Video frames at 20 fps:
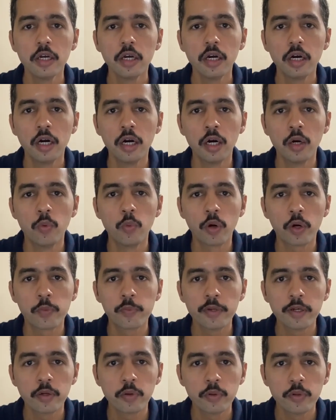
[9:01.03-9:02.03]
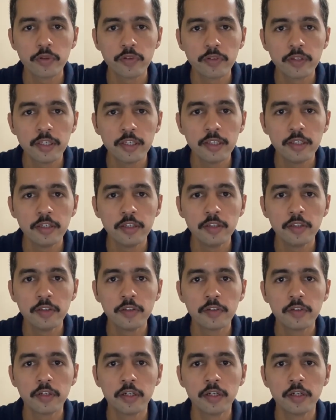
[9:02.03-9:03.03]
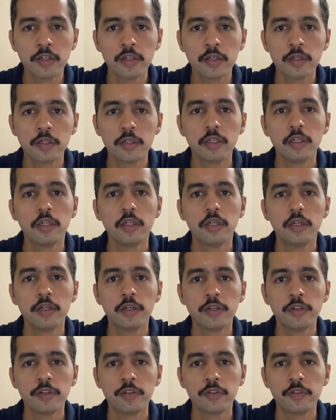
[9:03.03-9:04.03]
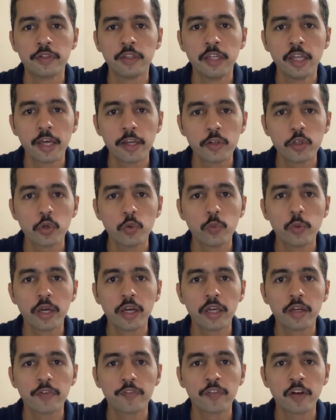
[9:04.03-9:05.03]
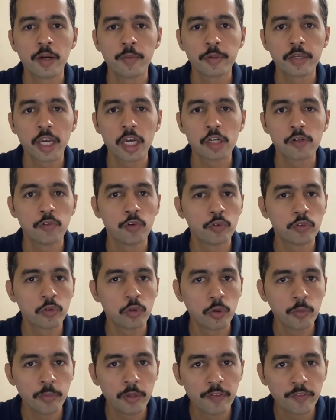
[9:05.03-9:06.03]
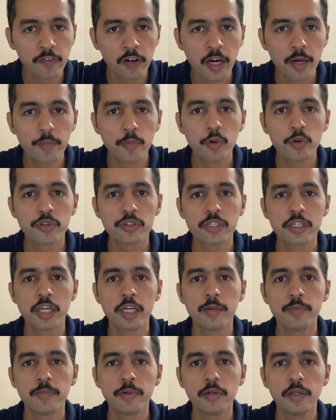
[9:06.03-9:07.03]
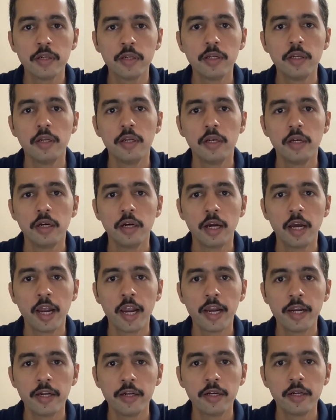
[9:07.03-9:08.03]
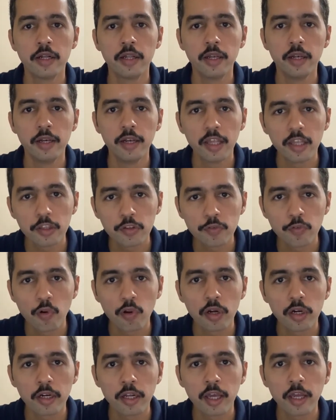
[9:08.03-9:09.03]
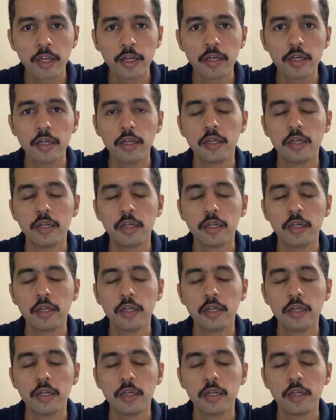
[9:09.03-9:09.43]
what we are going to see is a scenario where farm cash flows could be far more stable and less volatile